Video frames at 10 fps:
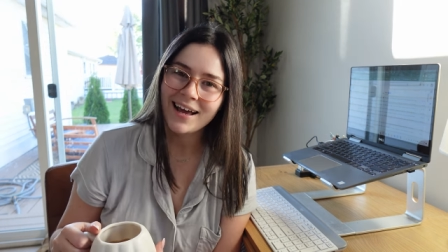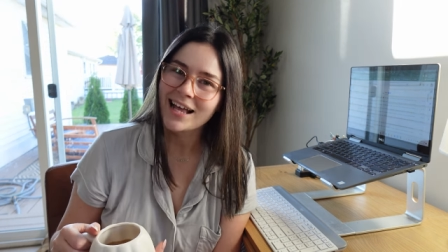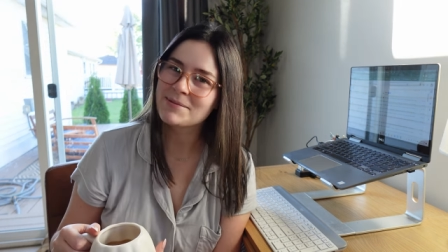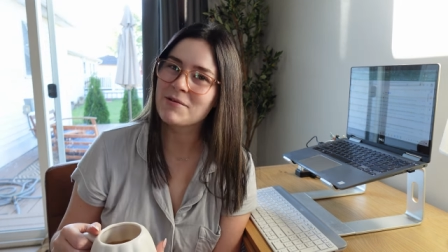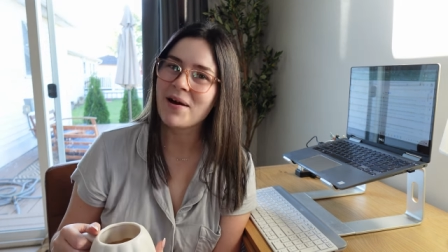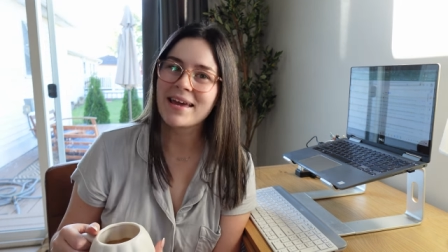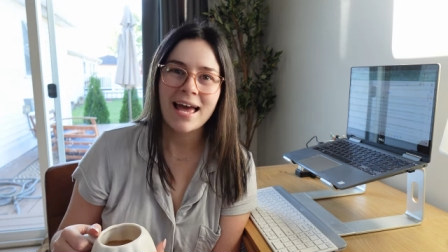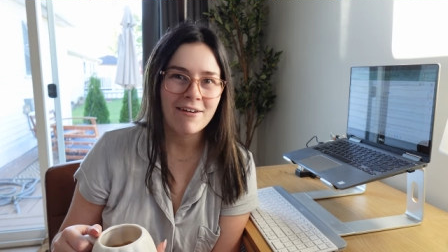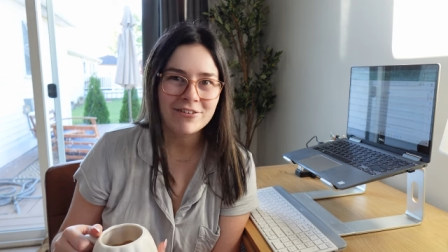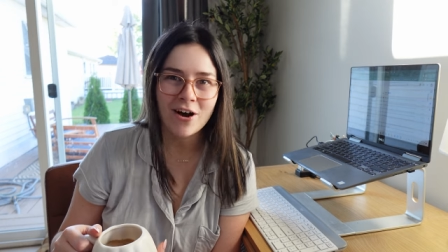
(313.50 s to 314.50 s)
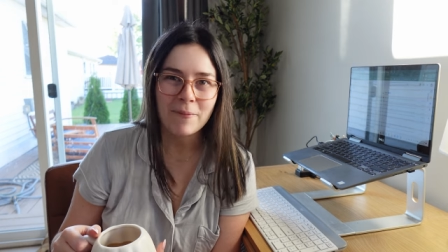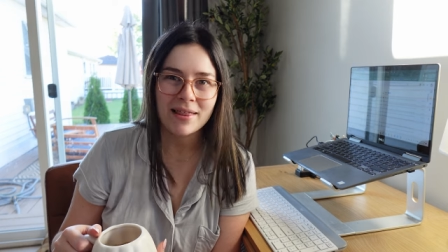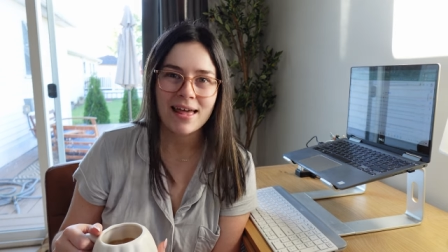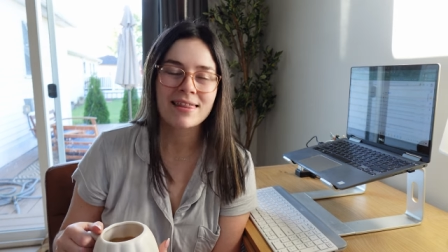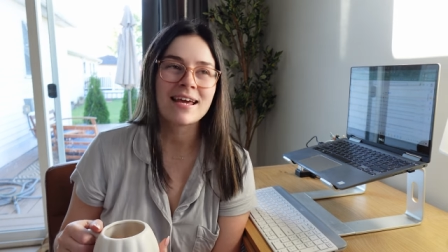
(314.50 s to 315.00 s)
It's been weighing heavy on me
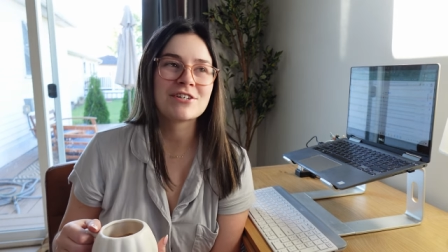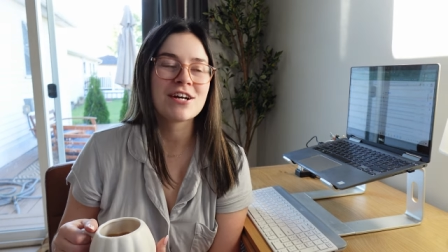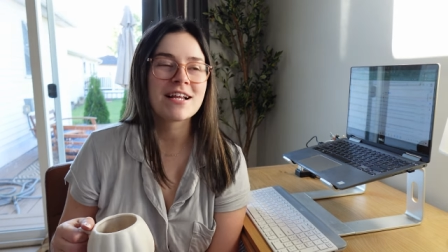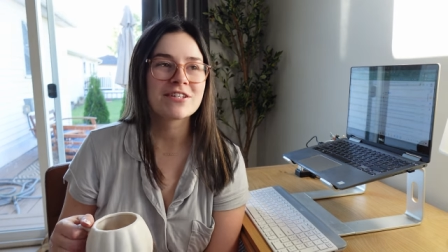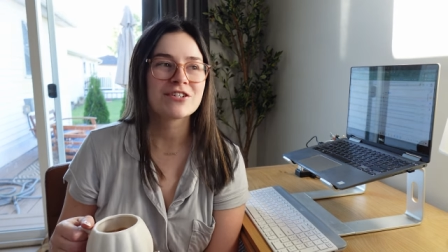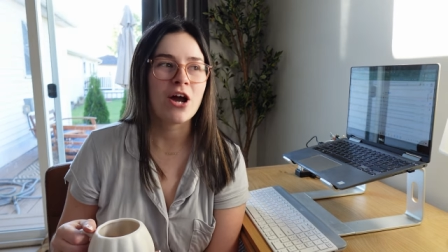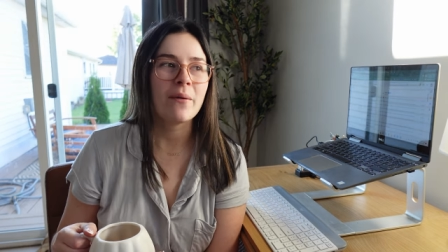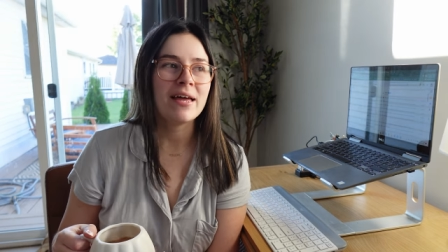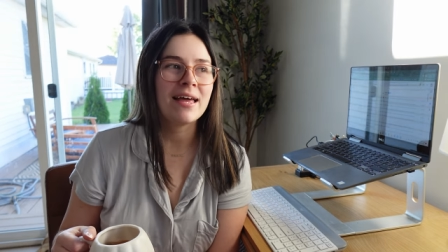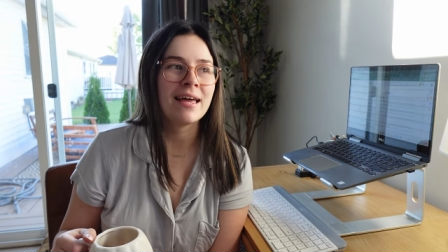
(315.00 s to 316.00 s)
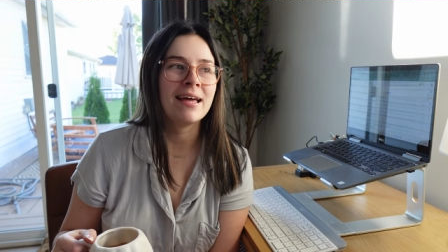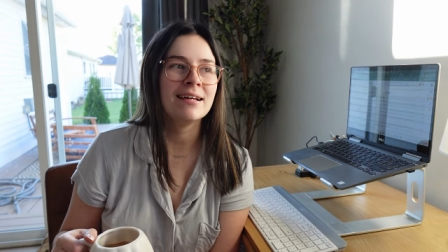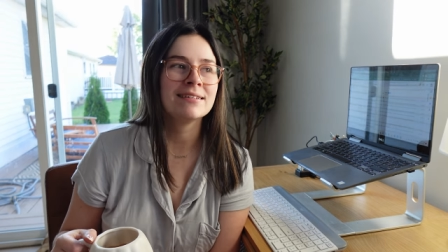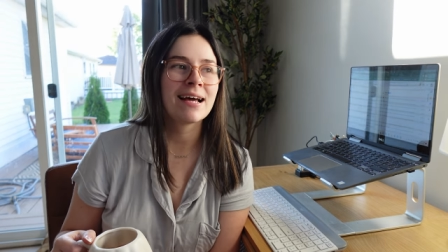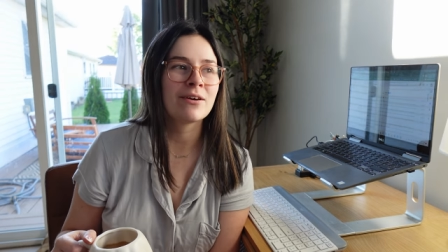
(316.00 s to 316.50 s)
lately. I try not to show it
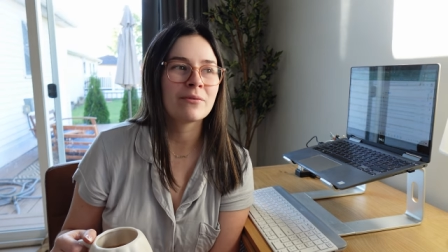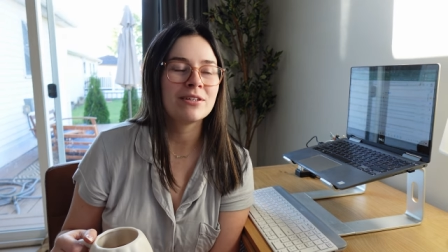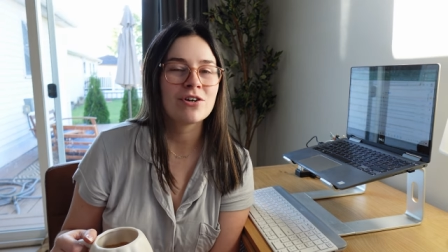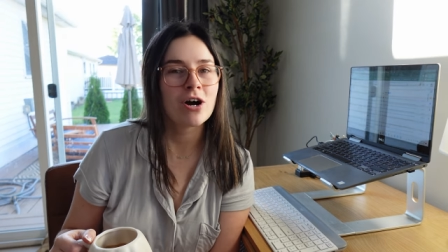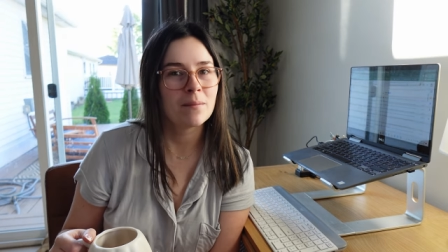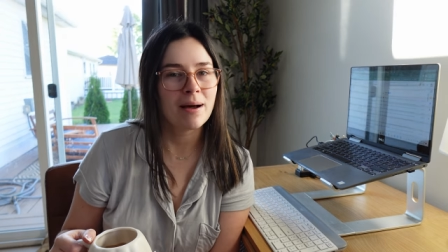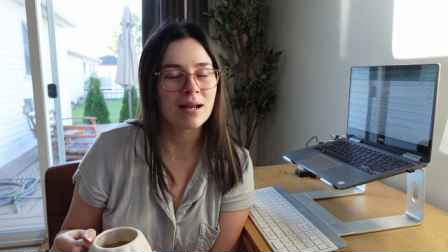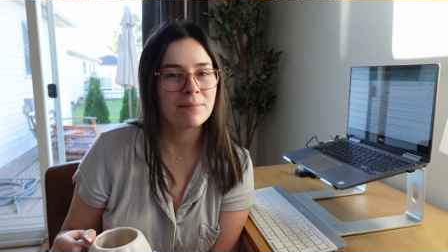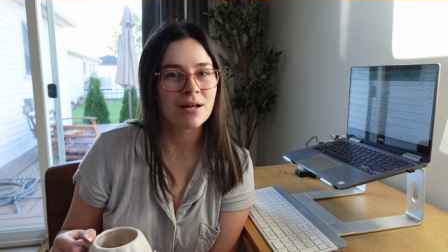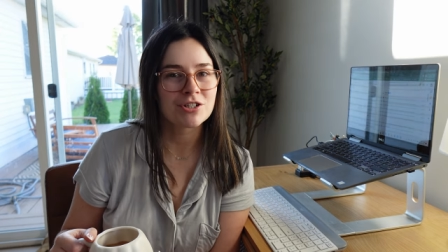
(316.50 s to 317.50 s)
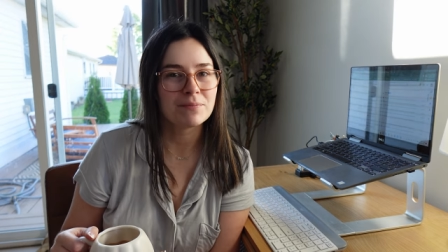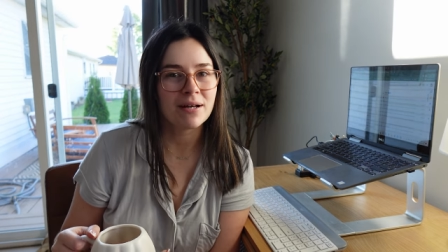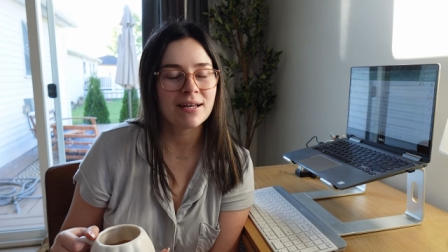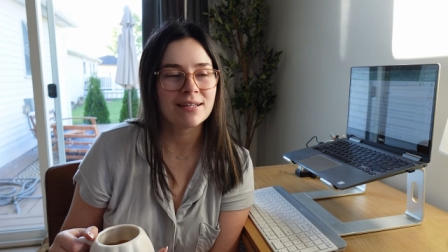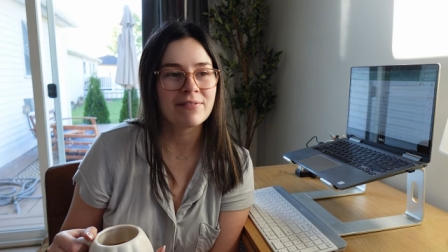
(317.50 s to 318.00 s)
and I don't really talk about it much,
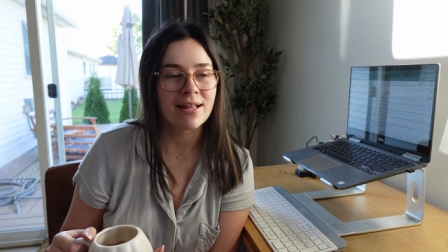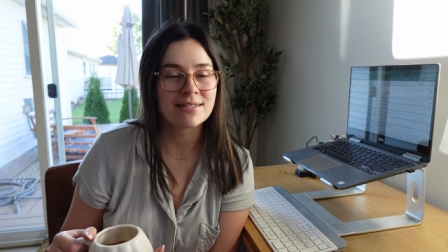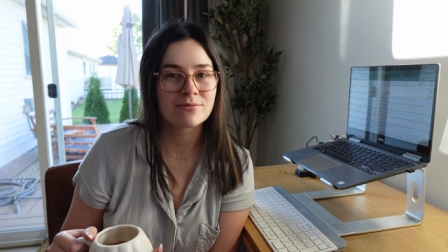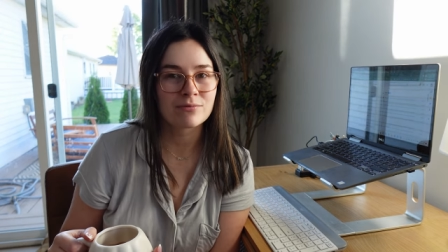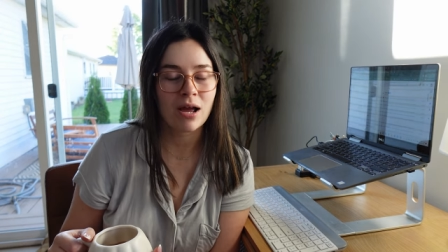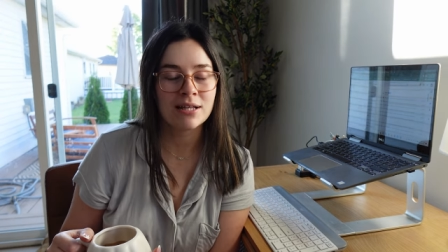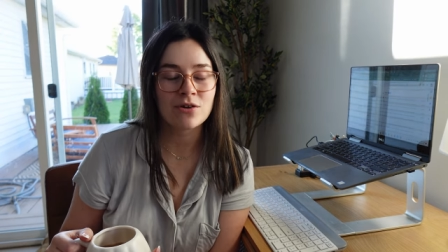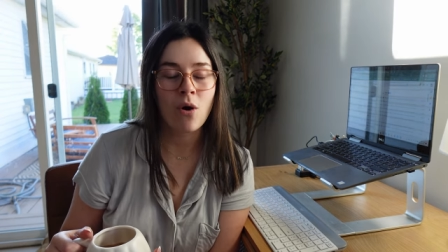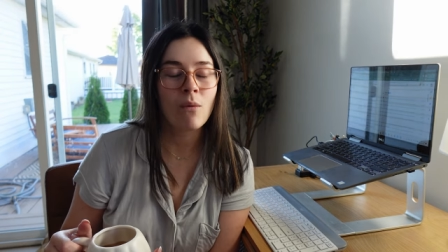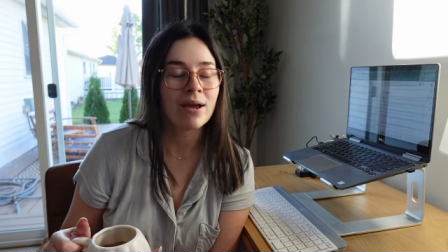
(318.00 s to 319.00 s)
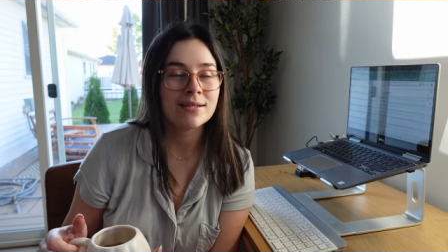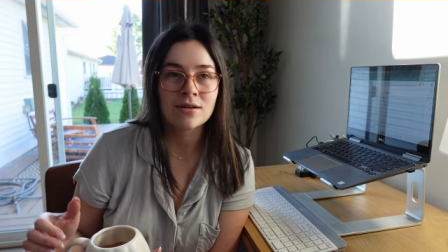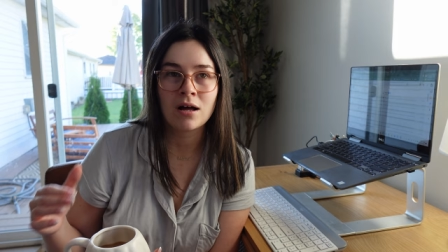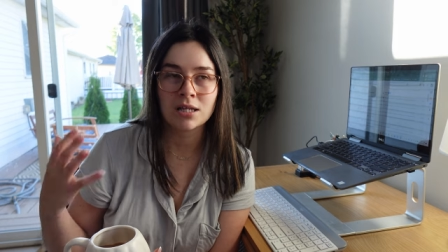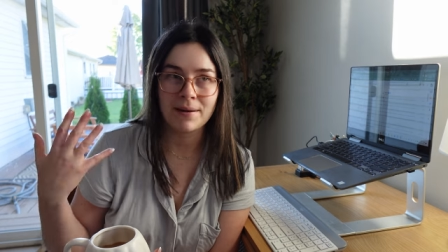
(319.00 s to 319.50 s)
but that's it's always
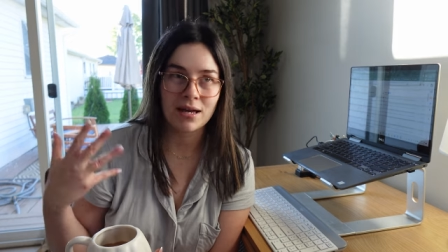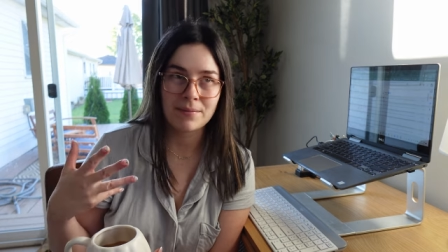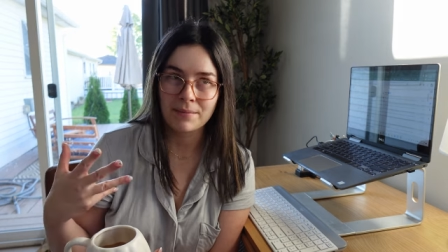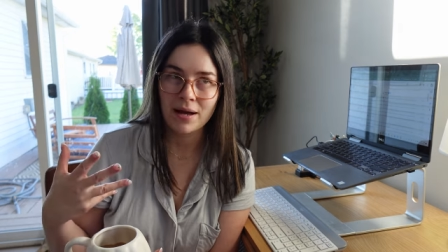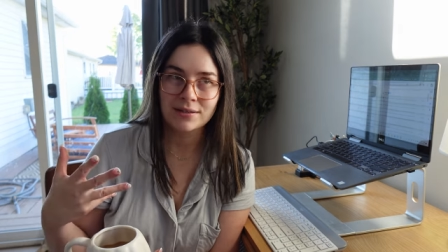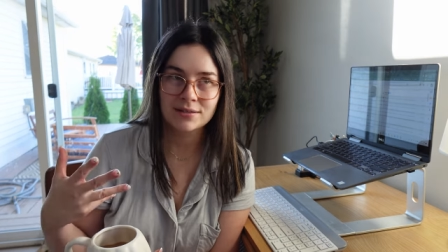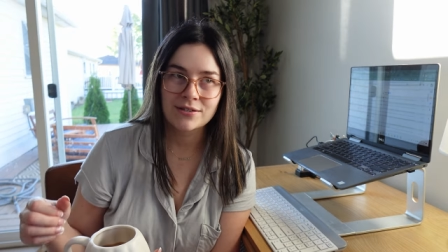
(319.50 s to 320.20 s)
on the back of my mind.